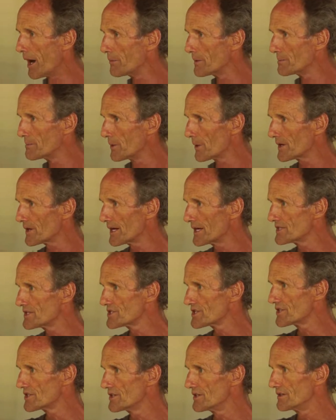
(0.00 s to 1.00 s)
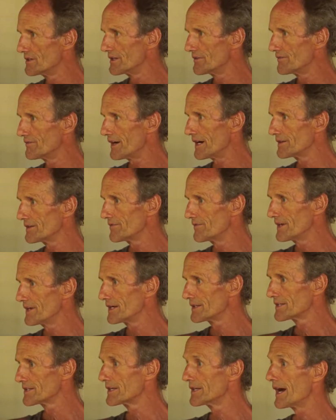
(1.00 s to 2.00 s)
And we put it into the unified
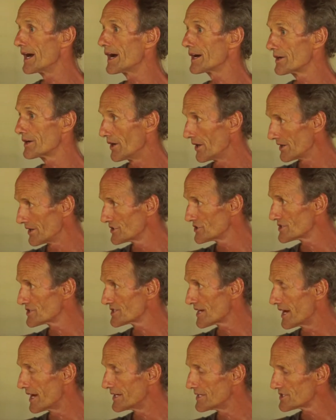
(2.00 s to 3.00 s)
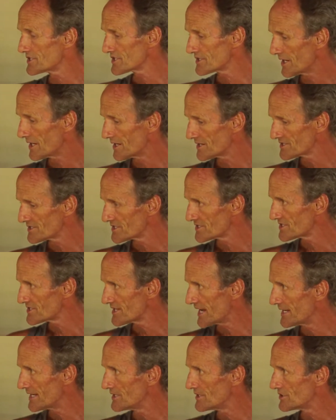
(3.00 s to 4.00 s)
field and it acknowledges it, and it starts to
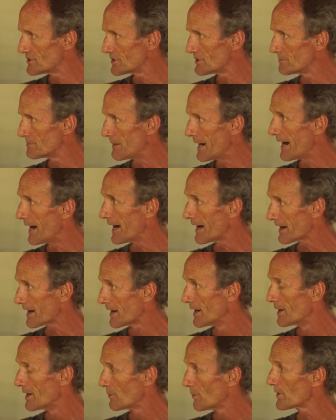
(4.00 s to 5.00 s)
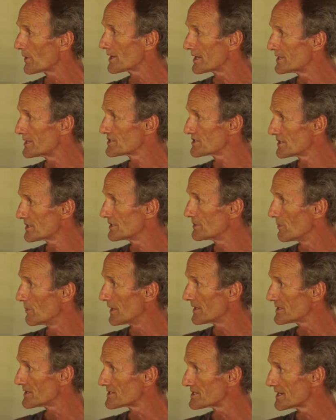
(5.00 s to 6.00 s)
send you back what it is that you
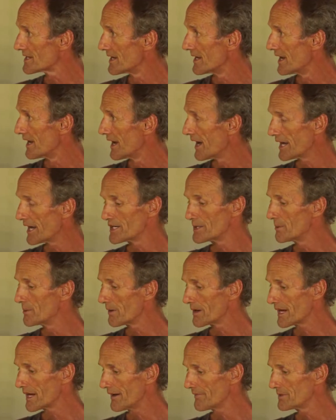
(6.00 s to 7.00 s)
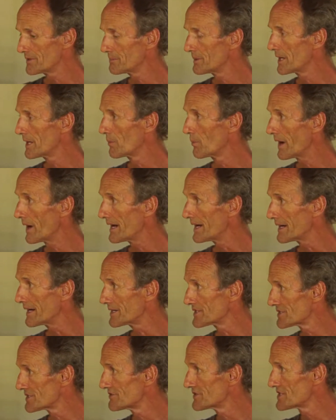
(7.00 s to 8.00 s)
want. And you only have to be
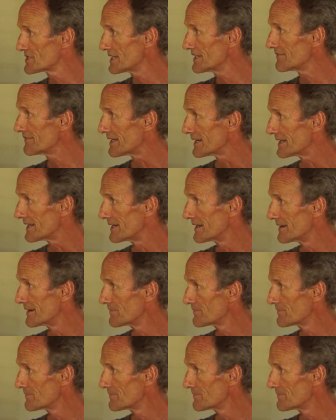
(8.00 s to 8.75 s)
awake to receive it.